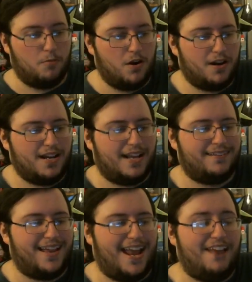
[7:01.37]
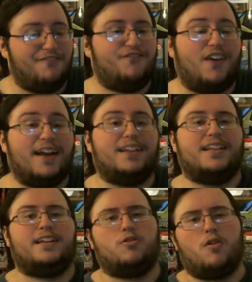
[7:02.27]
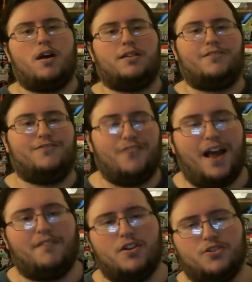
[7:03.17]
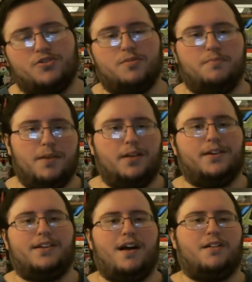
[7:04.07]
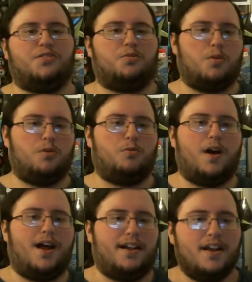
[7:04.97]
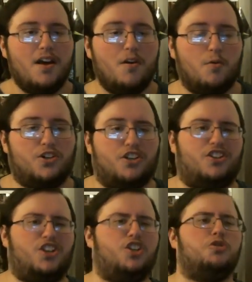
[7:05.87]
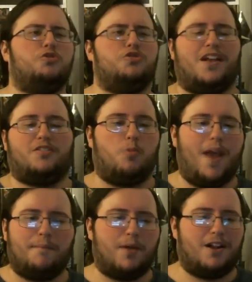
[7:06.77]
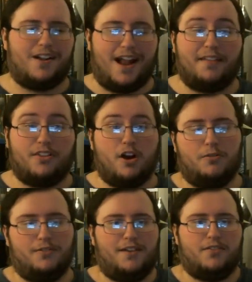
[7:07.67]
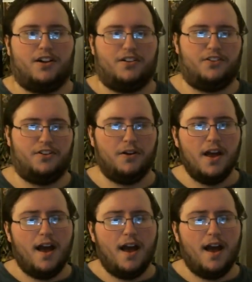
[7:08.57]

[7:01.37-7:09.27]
One is that it finally crossed $500 million worldwide, which is huge. That's way better than I thought it was ever going to do.